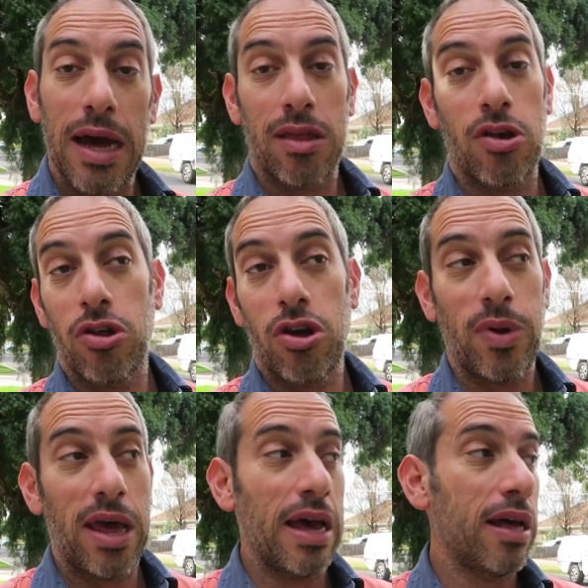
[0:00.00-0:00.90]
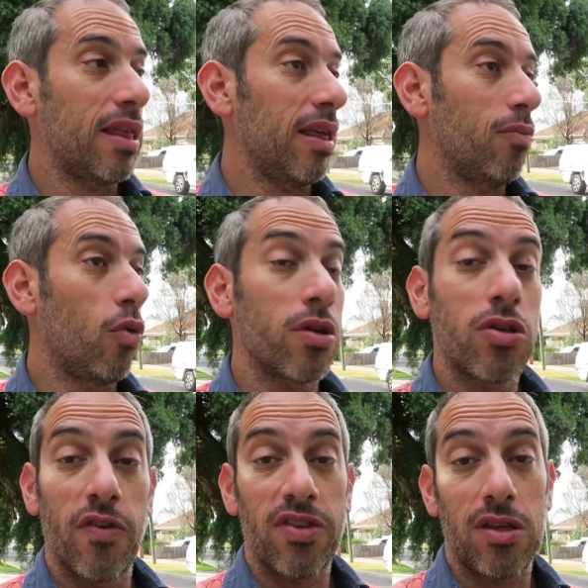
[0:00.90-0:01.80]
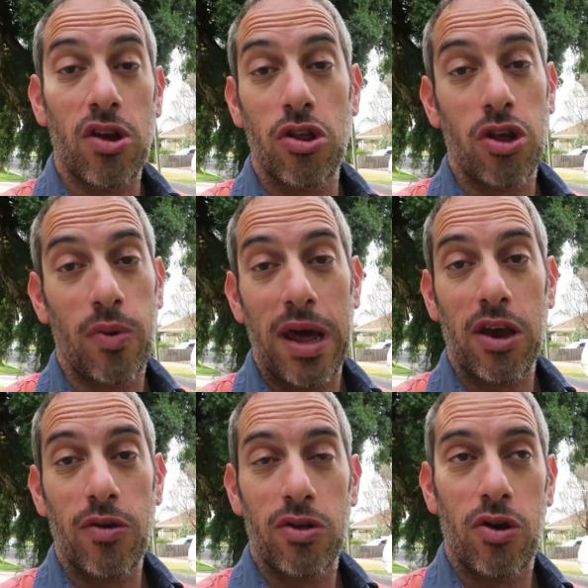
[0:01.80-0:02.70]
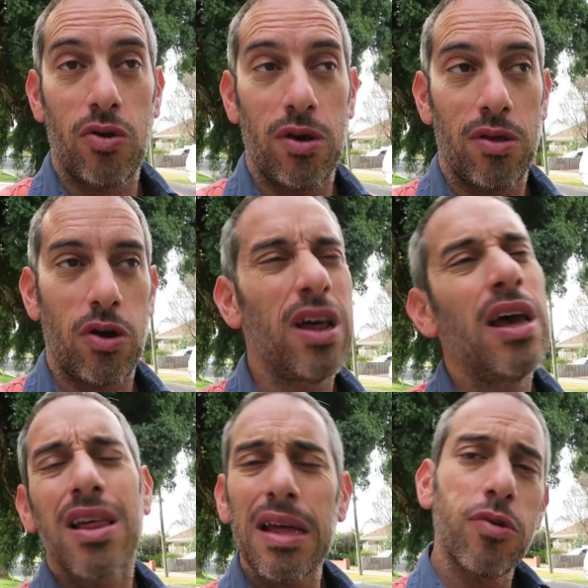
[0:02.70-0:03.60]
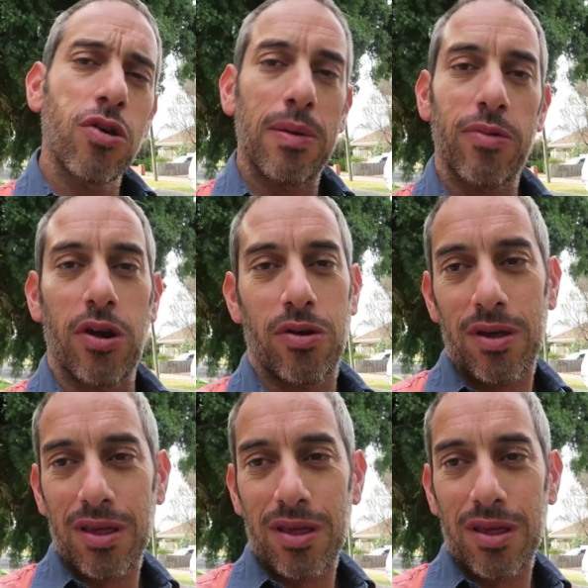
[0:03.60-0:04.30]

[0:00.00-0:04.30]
uh, don't show where they are. The water services don't show where they go internal inside. Some do, some don't.